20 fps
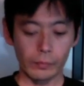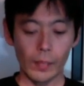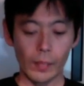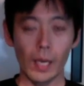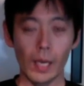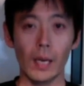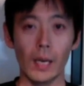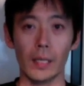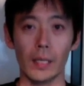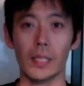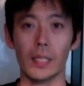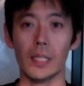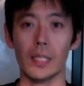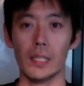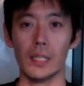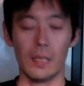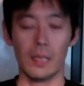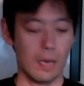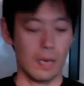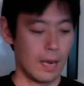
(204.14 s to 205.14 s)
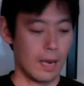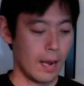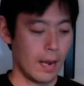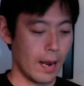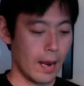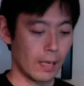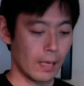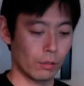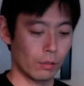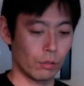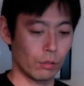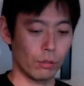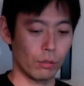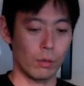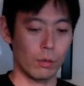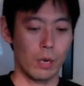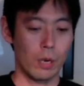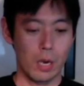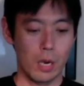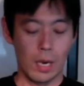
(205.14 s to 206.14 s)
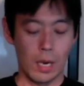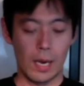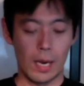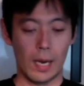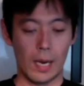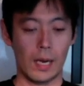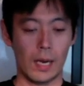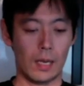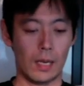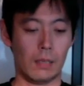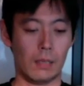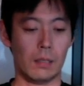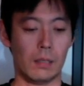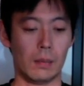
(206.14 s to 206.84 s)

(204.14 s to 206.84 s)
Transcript: uh, he had to uh,